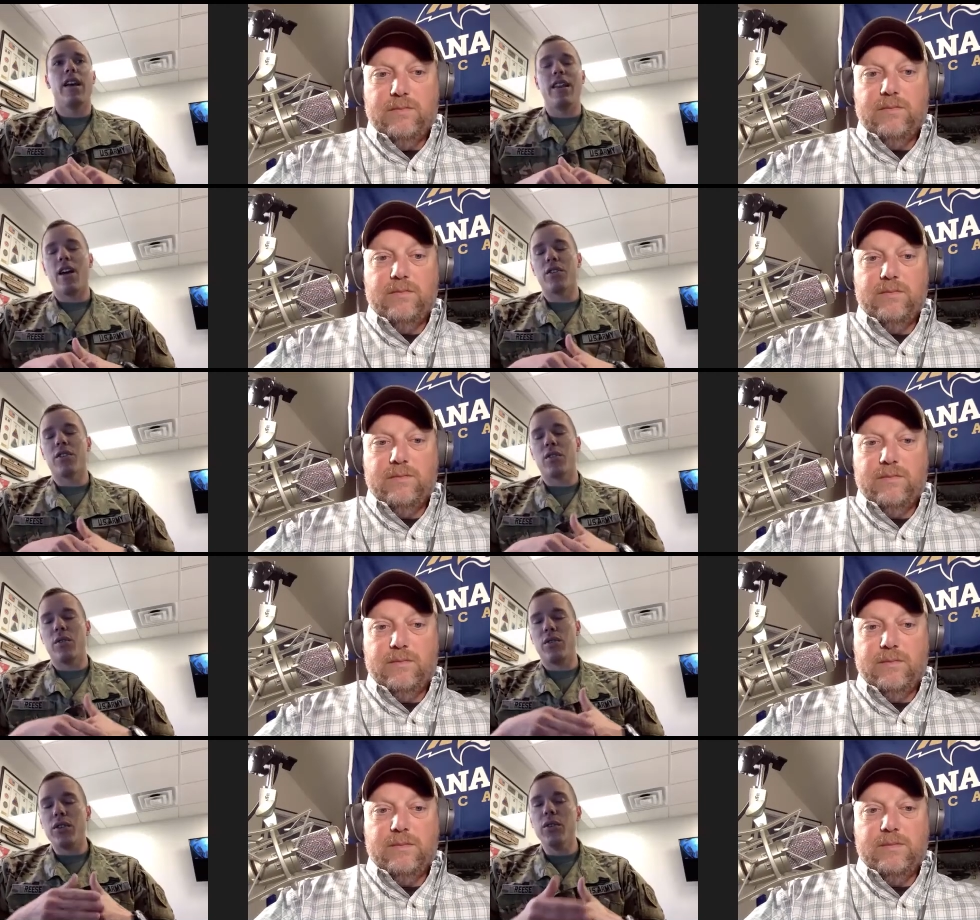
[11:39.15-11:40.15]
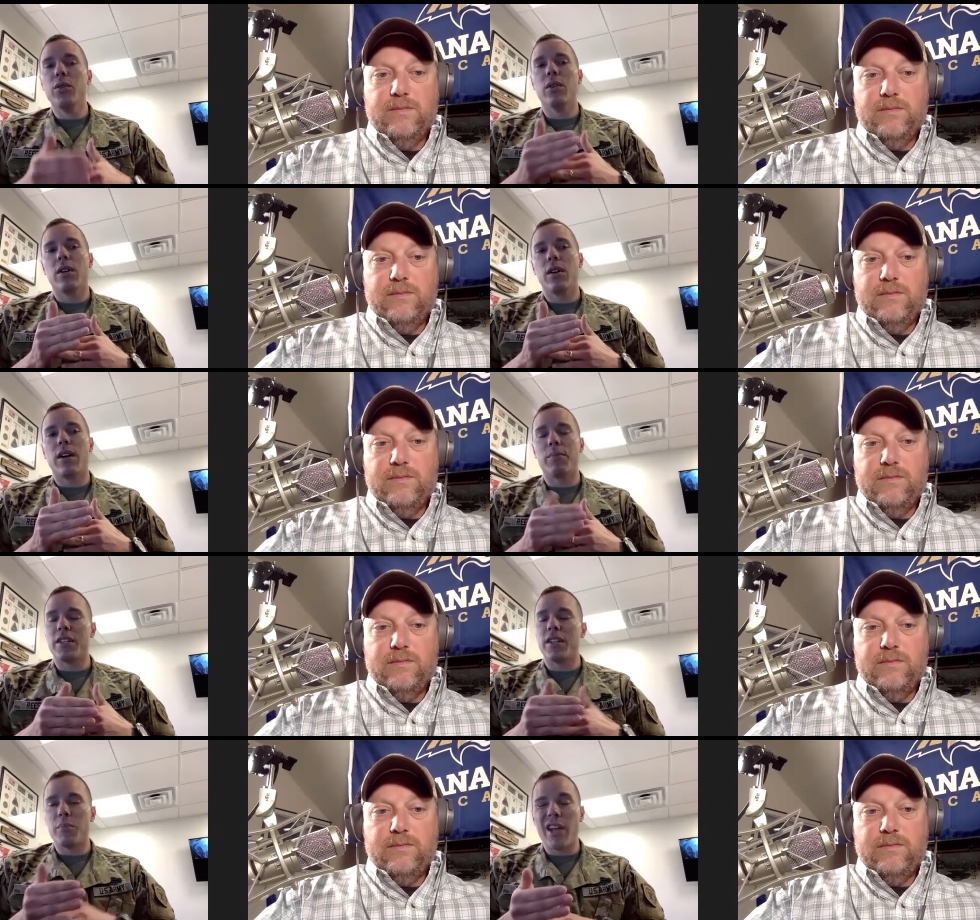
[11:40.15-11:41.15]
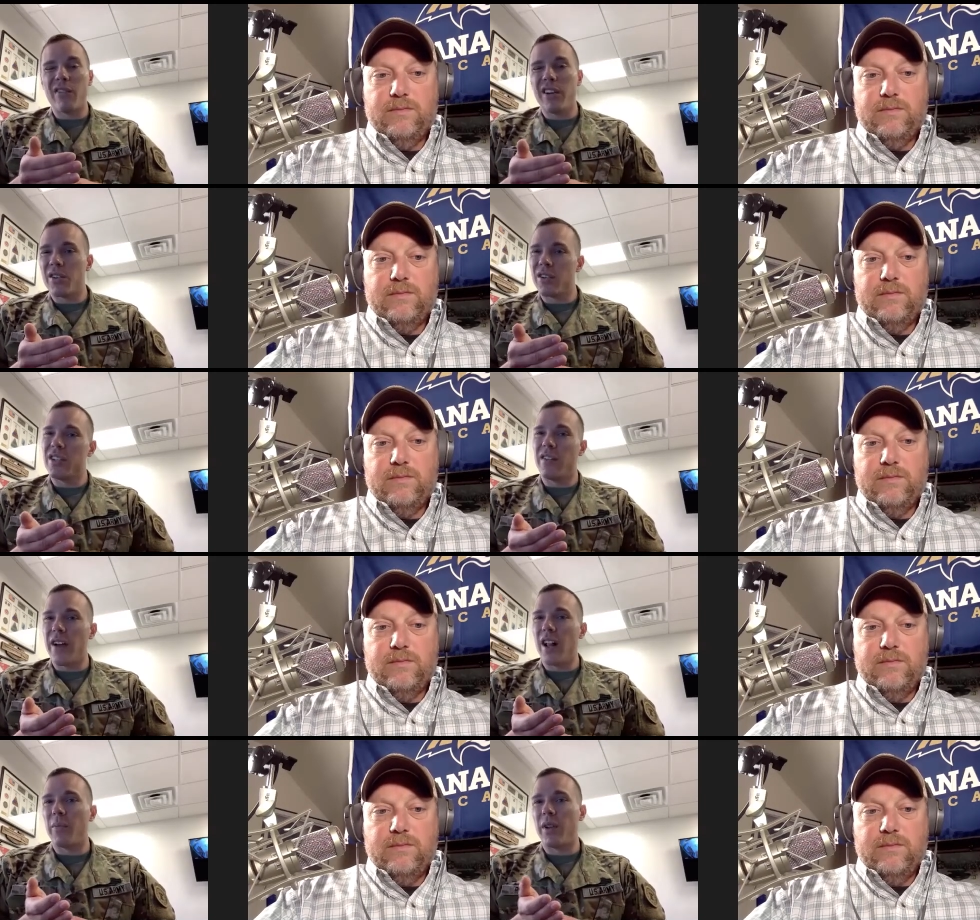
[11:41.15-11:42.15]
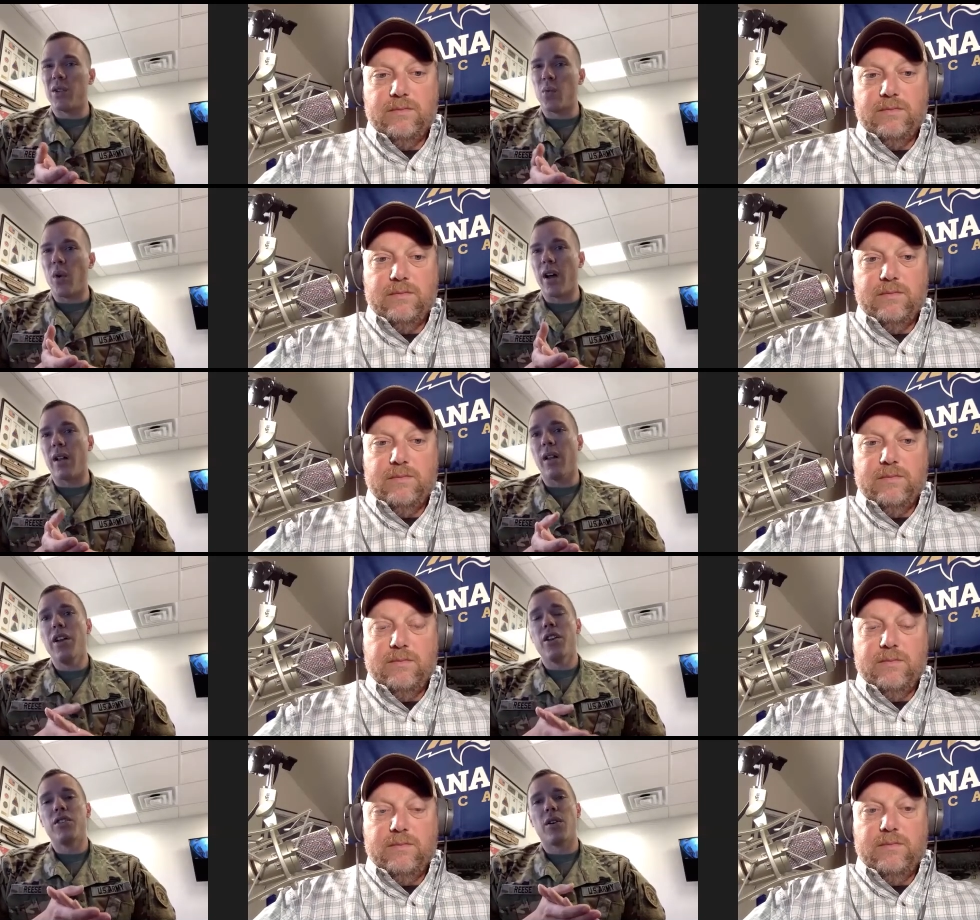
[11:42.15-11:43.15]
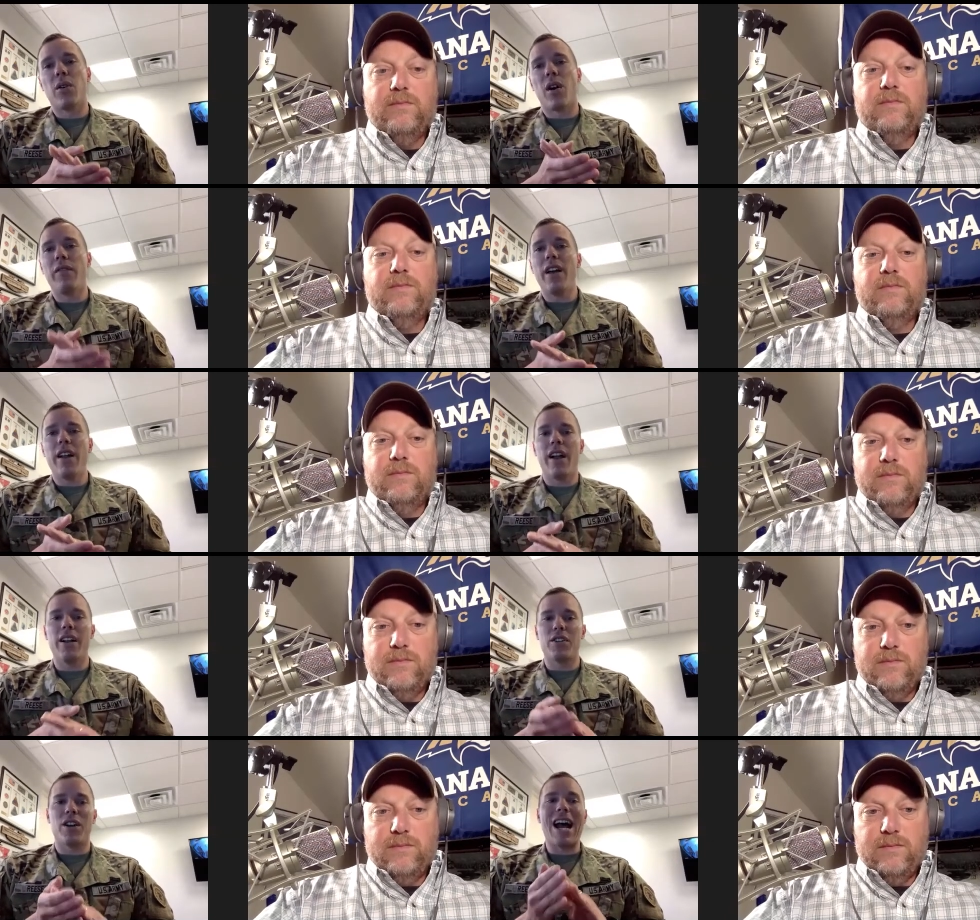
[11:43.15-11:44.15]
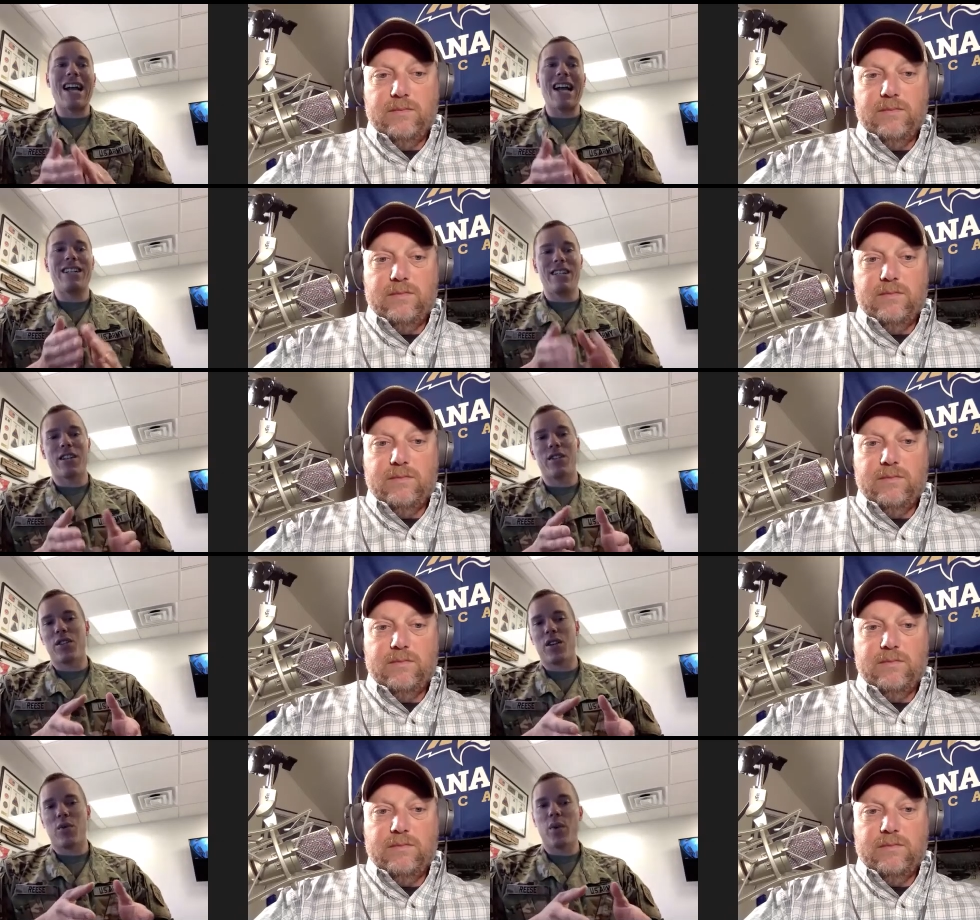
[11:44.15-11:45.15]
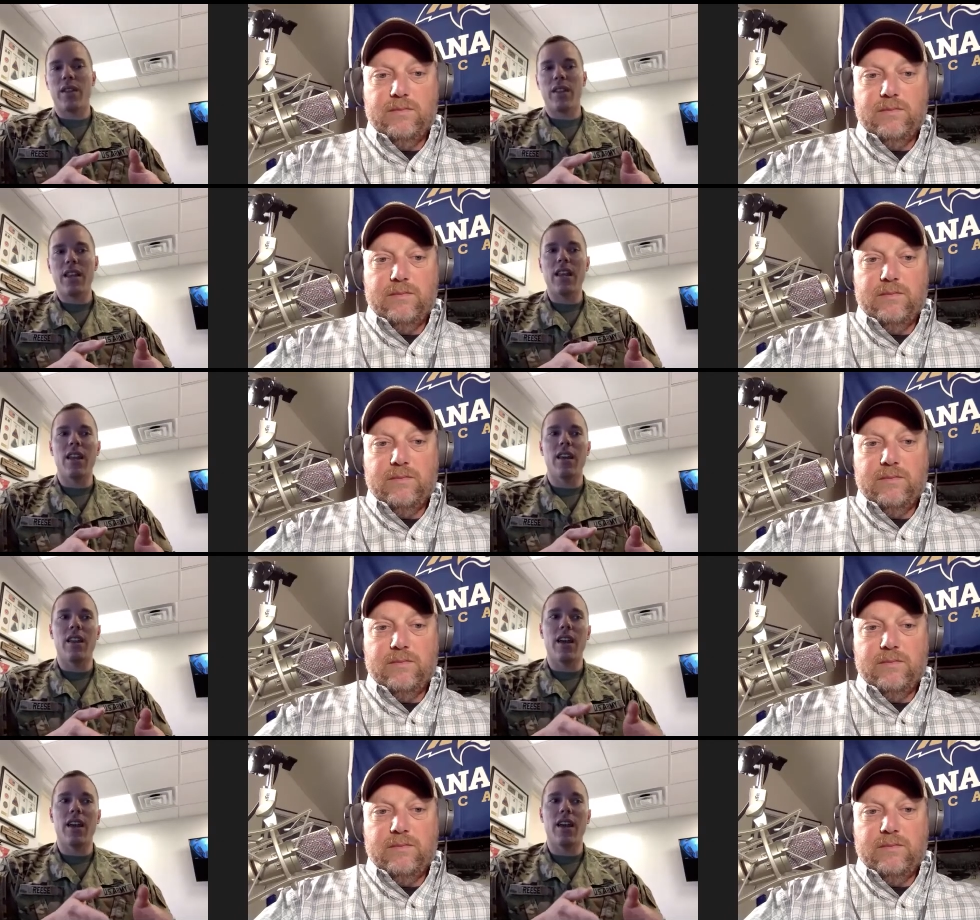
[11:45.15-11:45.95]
Speaker 1: And they also do uh, participate in research and development as well. So our veterinarians are not just concerned with the,